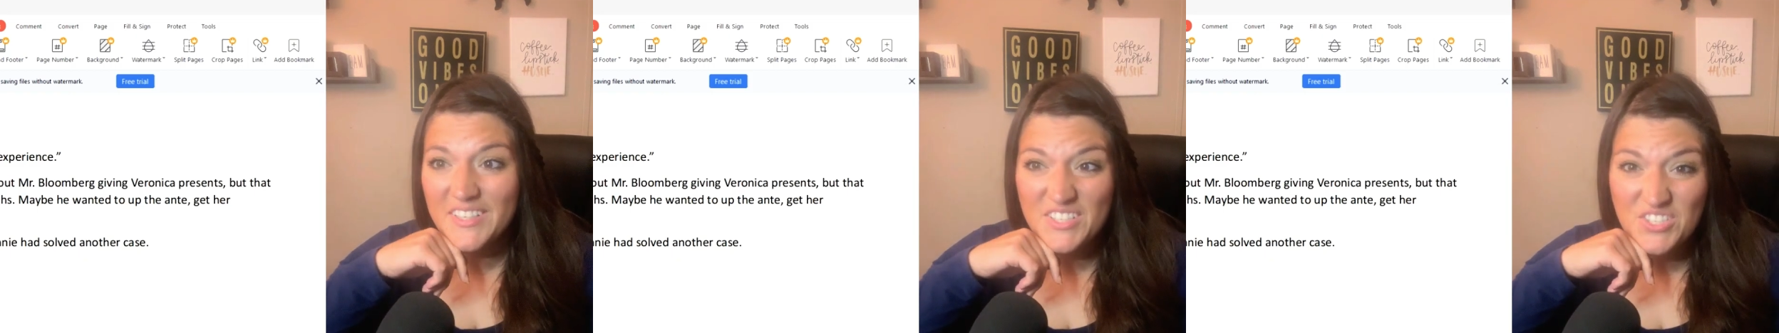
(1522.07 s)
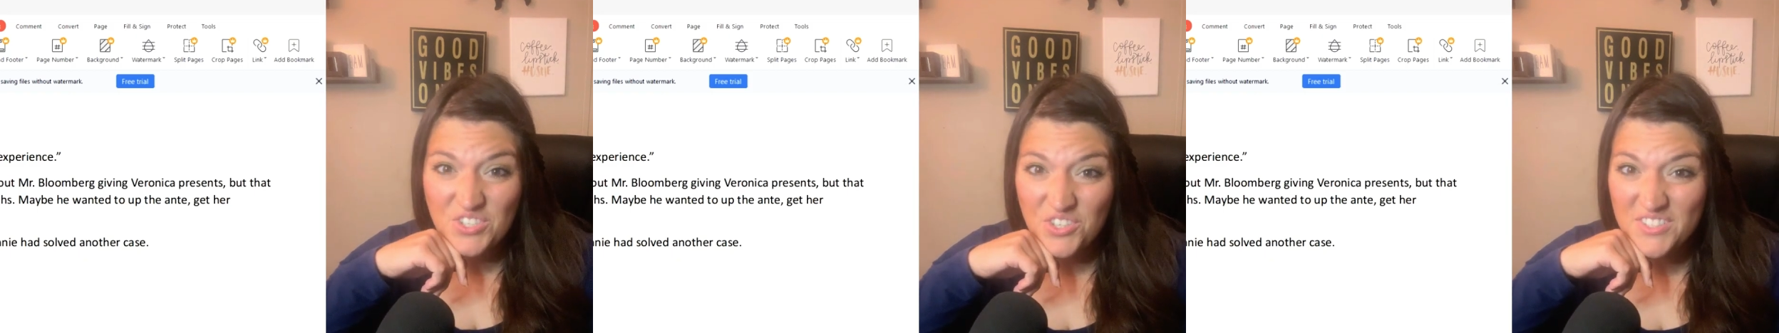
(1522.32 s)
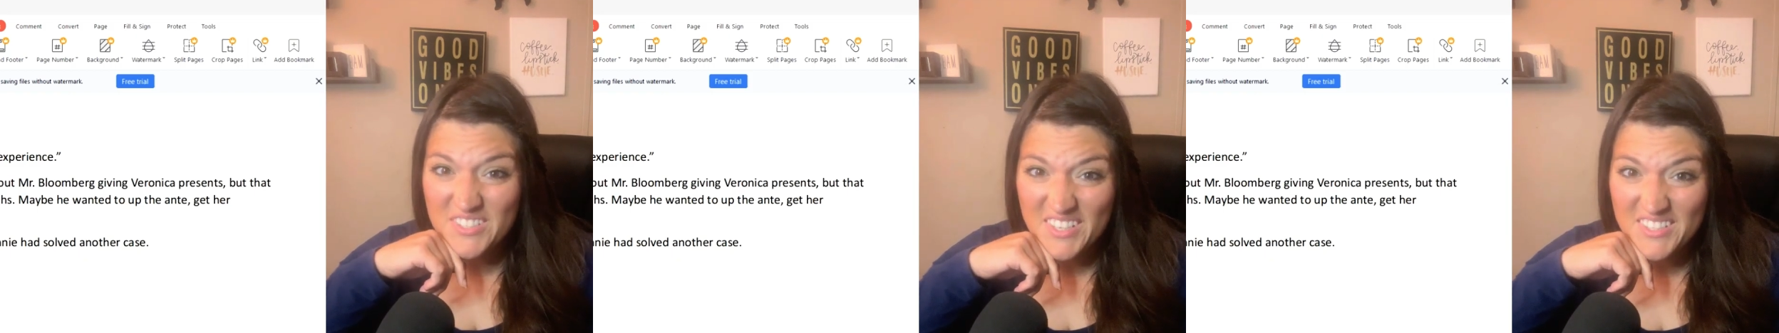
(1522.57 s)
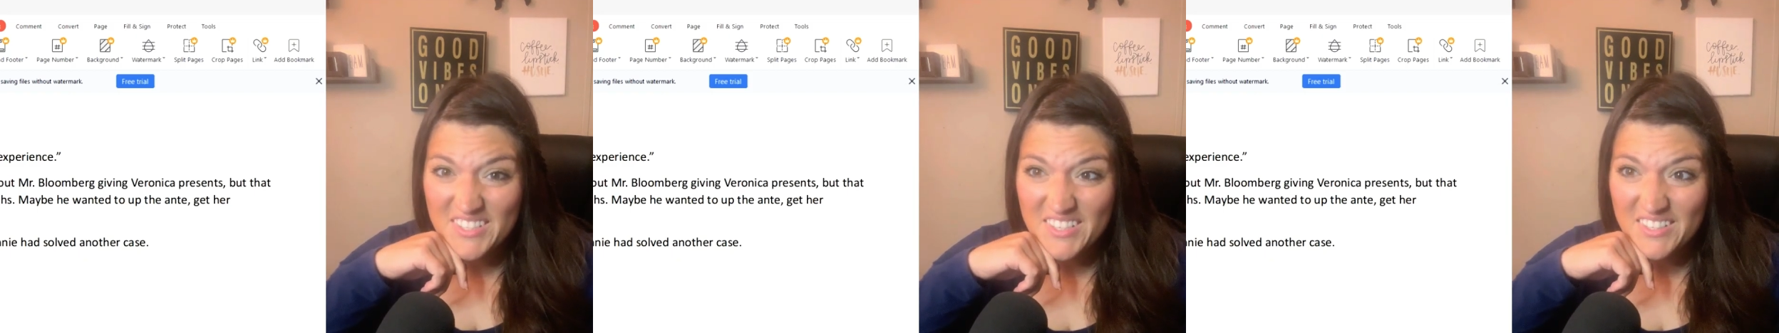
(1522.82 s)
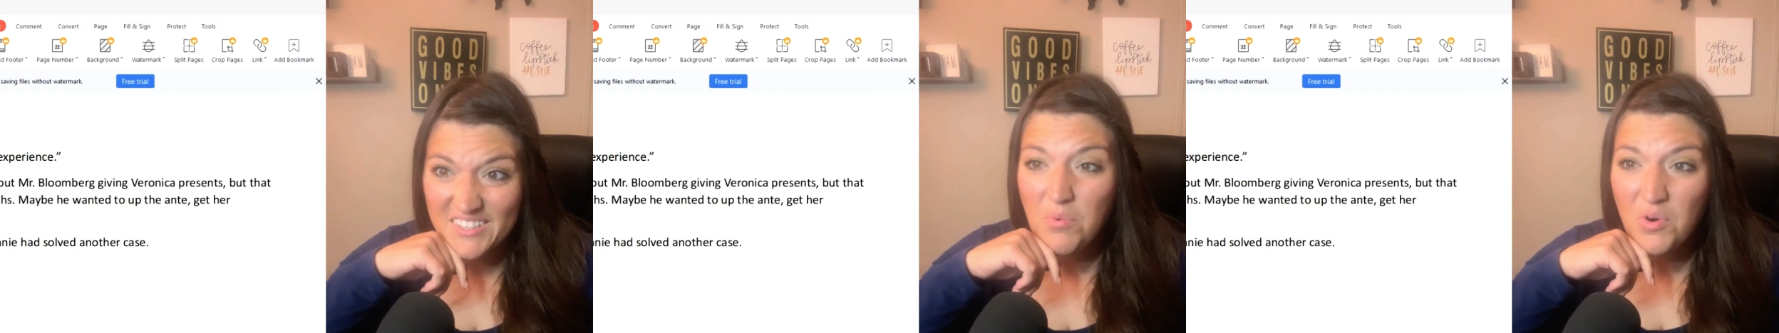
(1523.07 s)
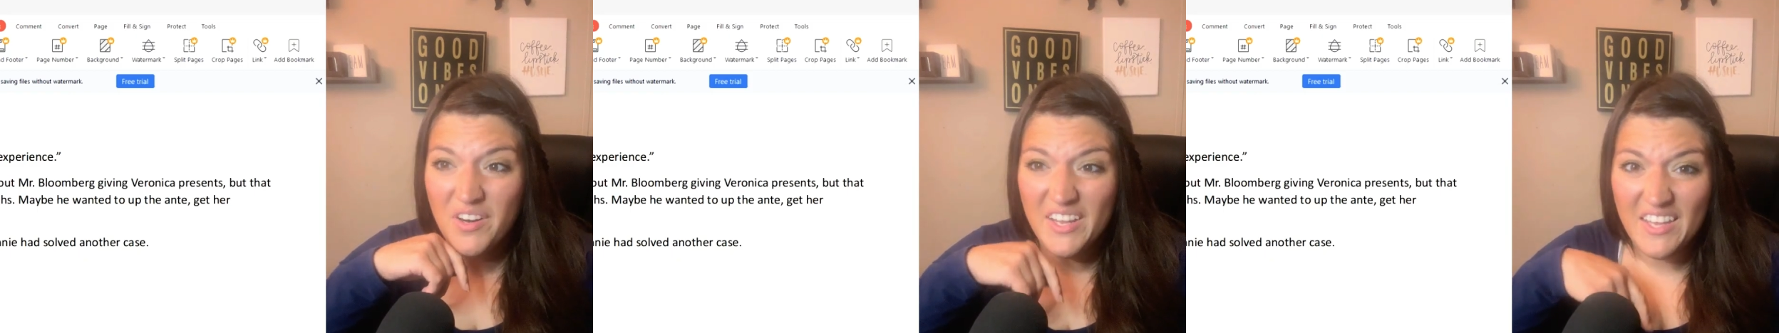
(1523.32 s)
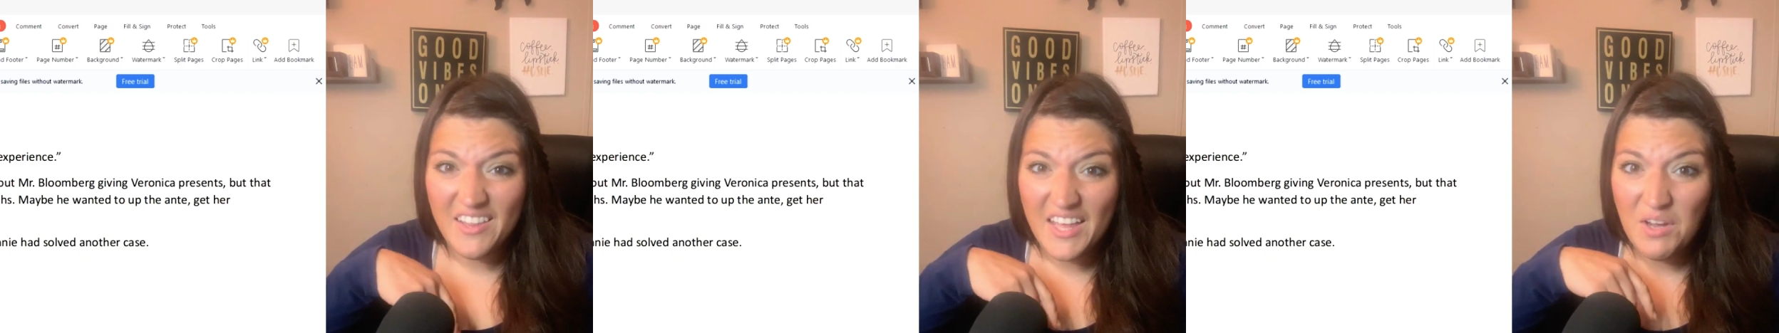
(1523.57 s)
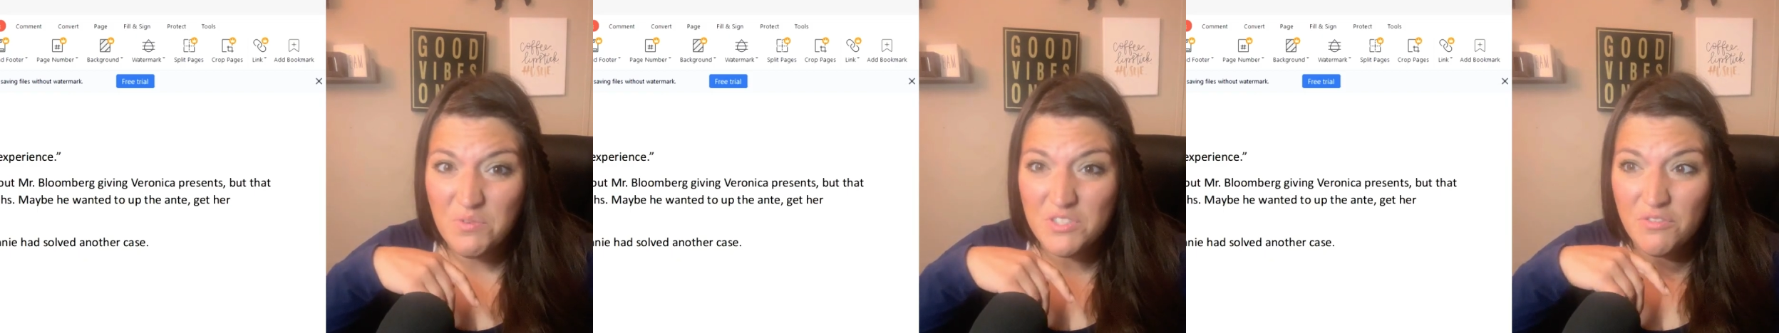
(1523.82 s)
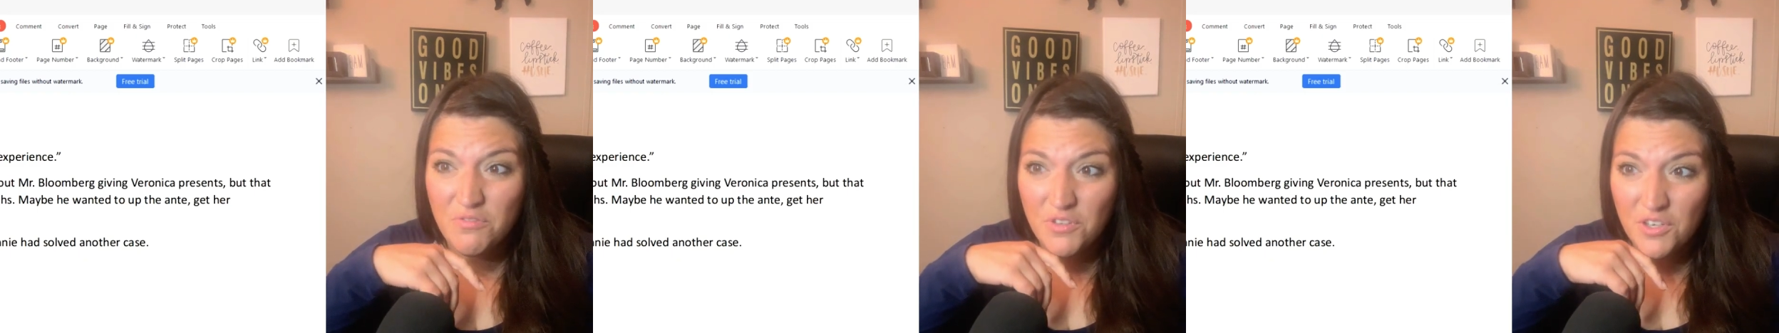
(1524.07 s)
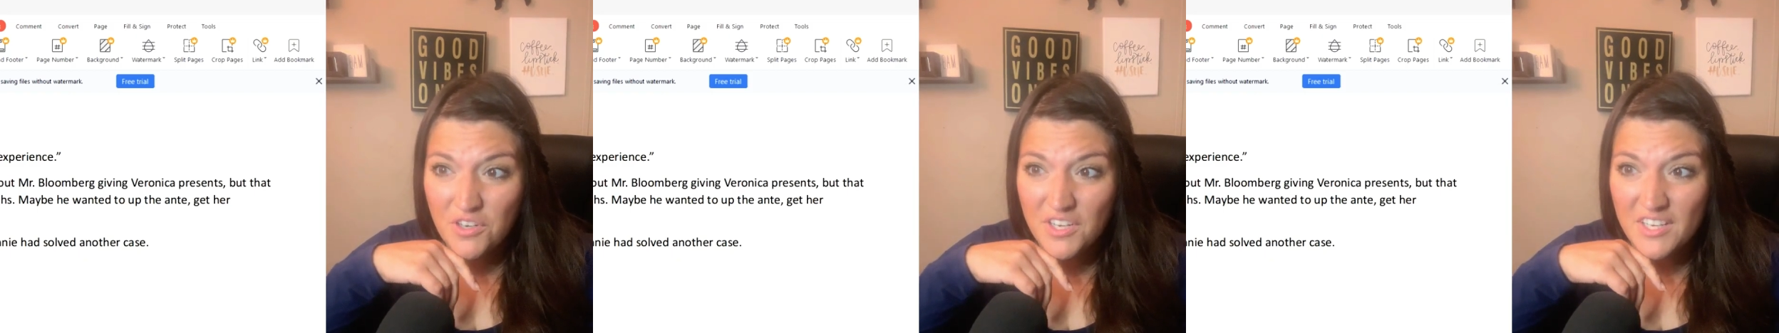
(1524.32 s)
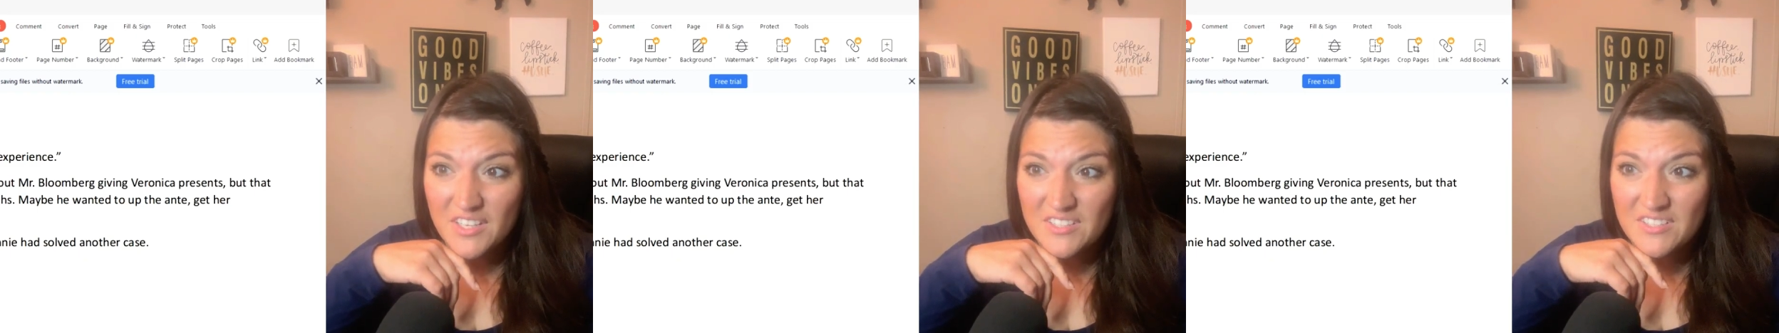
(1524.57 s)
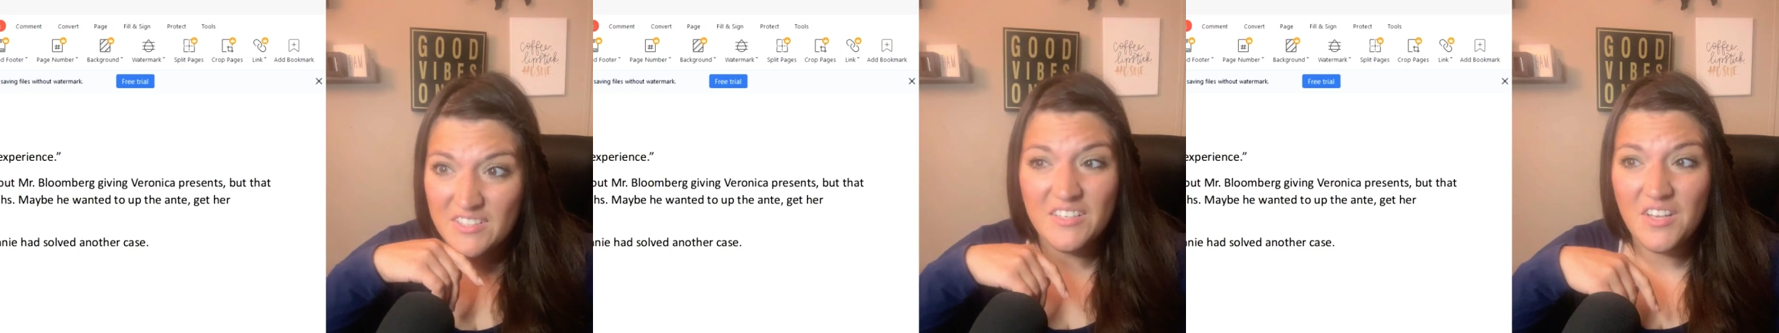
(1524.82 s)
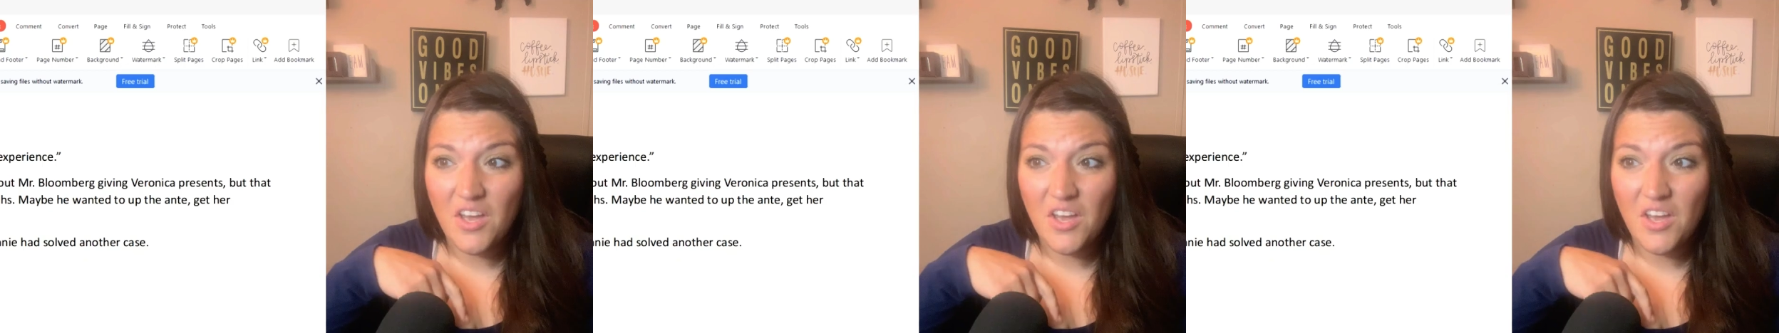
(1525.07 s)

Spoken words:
"It sure doesn't. Poor Eli was furious.